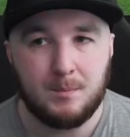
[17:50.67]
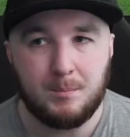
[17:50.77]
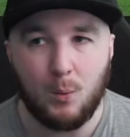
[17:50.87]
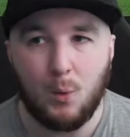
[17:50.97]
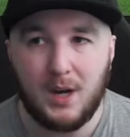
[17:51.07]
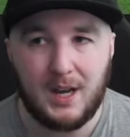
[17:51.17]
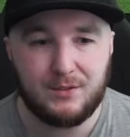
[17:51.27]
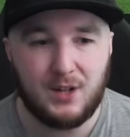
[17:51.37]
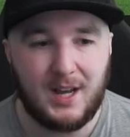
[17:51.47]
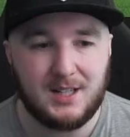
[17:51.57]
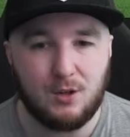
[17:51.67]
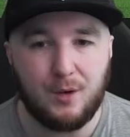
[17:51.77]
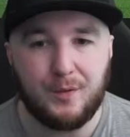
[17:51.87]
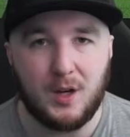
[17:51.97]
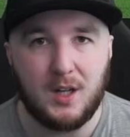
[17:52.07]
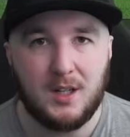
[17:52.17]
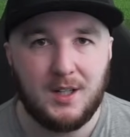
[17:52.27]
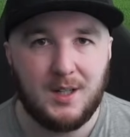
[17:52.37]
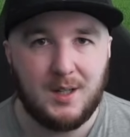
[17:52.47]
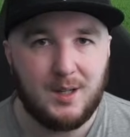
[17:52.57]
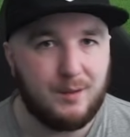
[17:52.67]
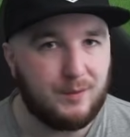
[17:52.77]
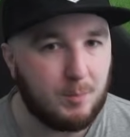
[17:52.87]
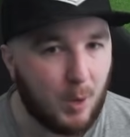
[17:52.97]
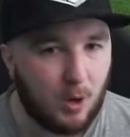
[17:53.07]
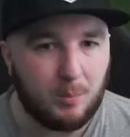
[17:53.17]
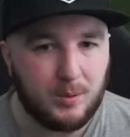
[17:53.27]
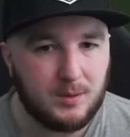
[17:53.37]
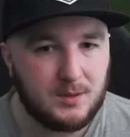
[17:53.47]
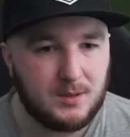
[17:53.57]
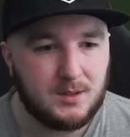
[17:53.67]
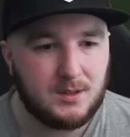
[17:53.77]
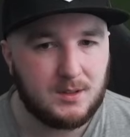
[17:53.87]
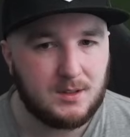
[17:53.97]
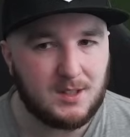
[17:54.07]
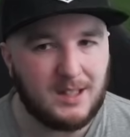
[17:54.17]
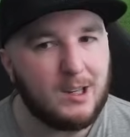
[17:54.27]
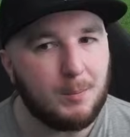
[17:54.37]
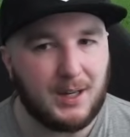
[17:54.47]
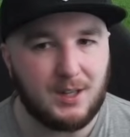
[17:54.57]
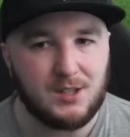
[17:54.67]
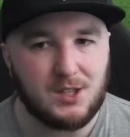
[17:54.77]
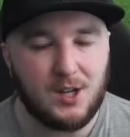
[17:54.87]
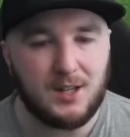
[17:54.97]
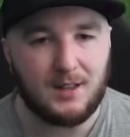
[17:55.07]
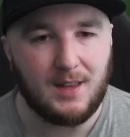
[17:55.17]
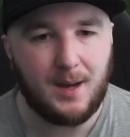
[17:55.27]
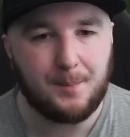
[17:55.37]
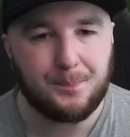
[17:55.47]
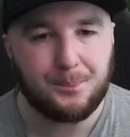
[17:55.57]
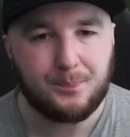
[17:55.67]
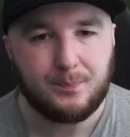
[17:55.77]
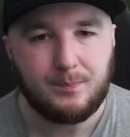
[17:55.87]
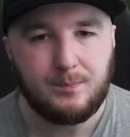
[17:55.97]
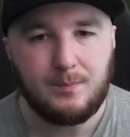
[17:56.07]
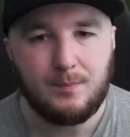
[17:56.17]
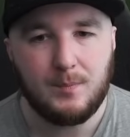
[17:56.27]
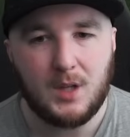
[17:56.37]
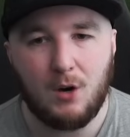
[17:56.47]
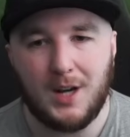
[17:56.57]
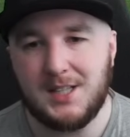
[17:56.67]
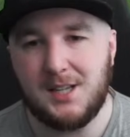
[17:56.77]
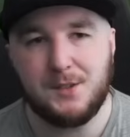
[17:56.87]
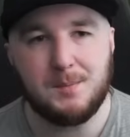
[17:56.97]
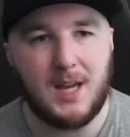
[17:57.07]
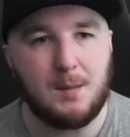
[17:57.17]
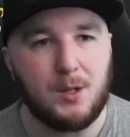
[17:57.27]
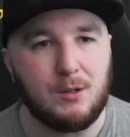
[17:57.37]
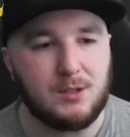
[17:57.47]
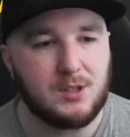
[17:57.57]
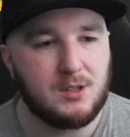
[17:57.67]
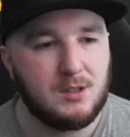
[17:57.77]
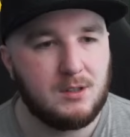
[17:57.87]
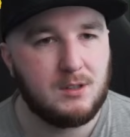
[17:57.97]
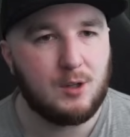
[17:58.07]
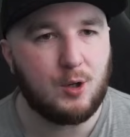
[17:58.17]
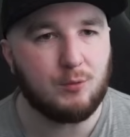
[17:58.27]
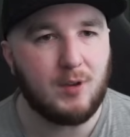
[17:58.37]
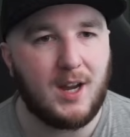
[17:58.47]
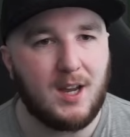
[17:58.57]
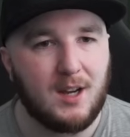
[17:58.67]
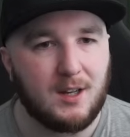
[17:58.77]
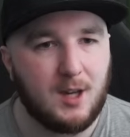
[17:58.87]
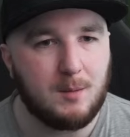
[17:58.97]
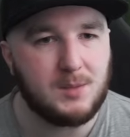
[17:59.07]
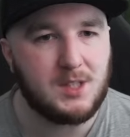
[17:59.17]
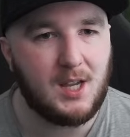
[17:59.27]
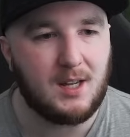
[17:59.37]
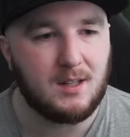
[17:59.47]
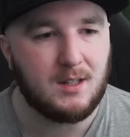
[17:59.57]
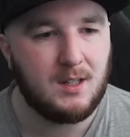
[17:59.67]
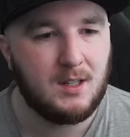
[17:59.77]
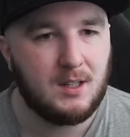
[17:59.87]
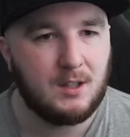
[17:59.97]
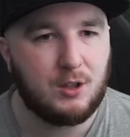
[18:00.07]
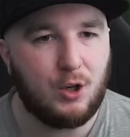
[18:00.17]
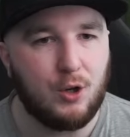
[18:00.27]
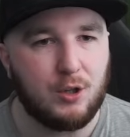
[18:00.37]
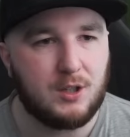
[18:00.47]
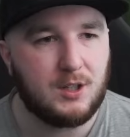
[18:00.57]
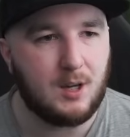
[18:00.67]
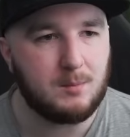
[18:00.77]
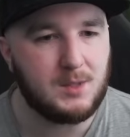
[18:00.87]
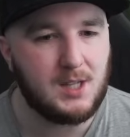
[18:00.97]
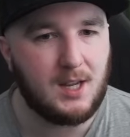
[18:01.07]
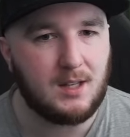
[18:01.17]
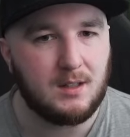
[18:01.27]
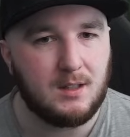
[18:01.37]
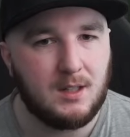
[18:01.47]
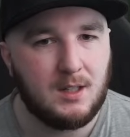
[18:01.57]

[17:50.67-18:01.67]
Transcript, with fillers: But why haven't I had an offer for Bob? It's a little bit concerning, that. All right, let's give some debuts. Correa comes in. Cook comes in.